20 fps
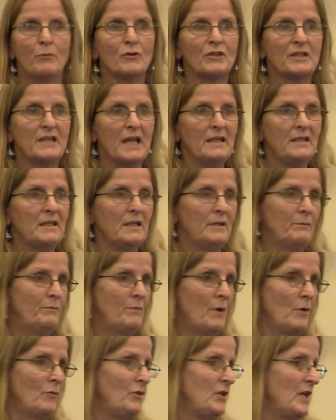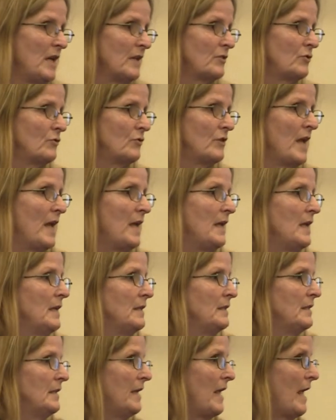presented both yesterday
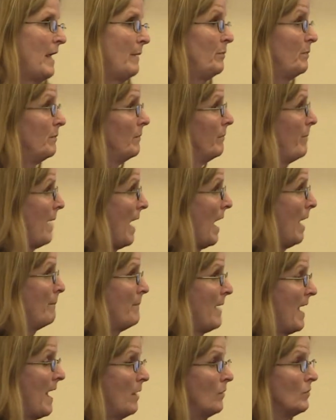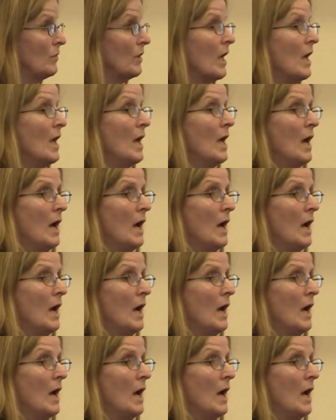and today about